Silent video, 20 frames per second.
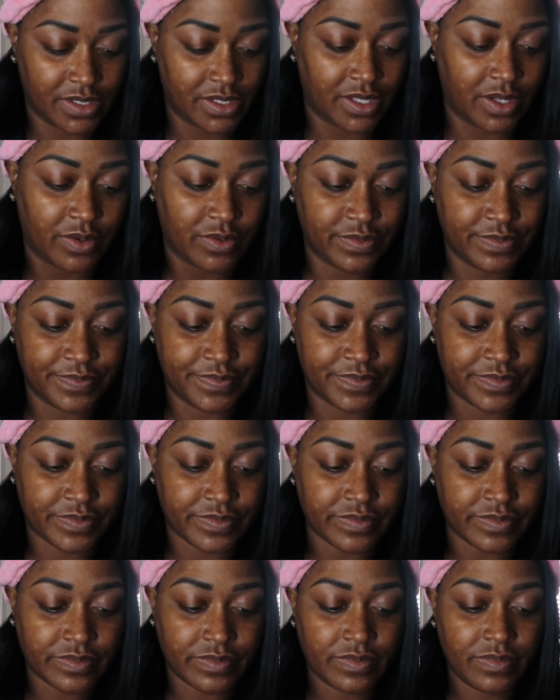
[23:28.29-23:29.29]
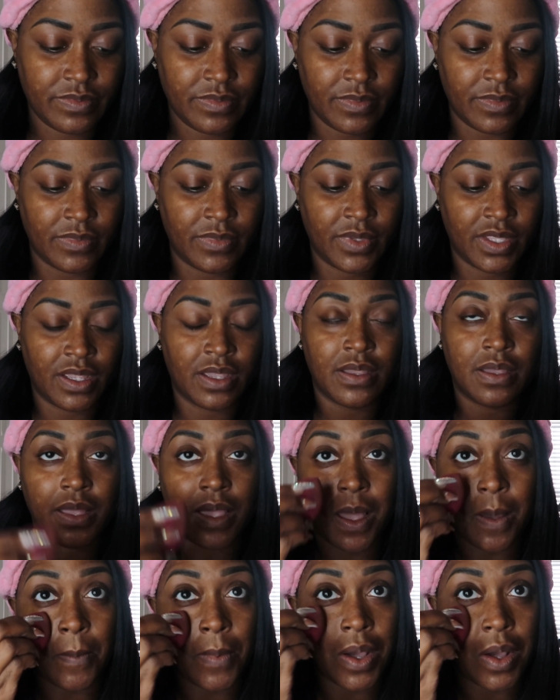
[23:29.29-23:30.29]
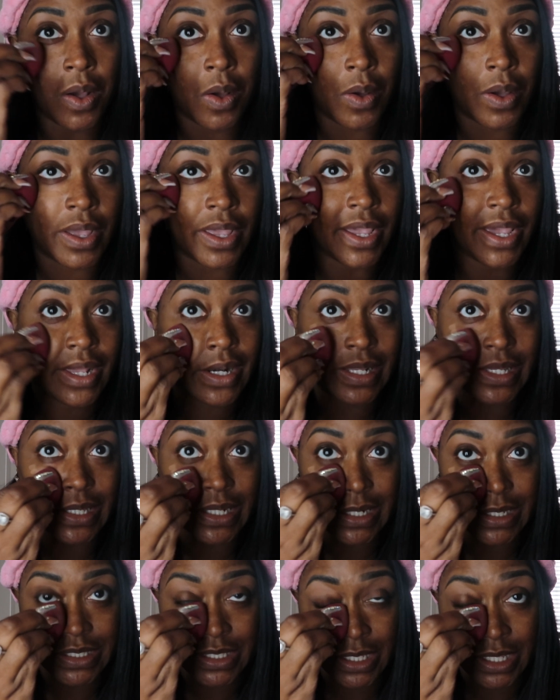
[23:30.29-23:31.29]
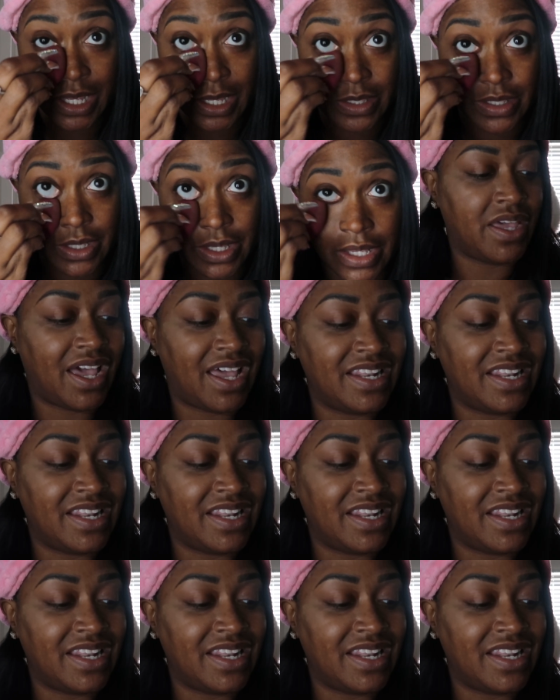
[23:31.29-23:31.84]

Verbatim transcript: So, I'm gonna go ahead and get it together.